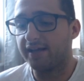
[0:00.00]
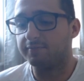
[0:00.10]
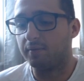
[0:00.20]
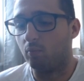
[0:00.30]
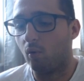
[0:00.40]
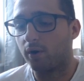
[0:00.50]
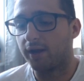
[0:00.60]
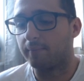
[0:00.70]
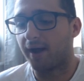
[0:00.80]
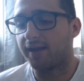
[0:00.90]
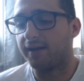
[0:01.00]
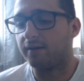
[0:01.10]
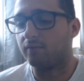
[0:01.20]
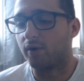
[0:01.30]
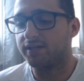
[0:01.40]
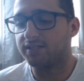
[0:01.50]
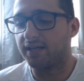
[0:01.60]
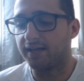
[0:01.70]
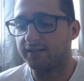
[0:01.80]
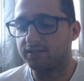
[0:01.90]
to be walking back in and
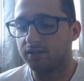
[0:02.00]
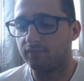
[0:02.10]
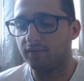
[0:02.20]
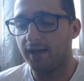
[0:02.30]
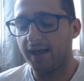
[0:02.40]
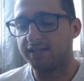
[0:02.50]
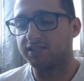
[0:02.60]
risking it and stuff is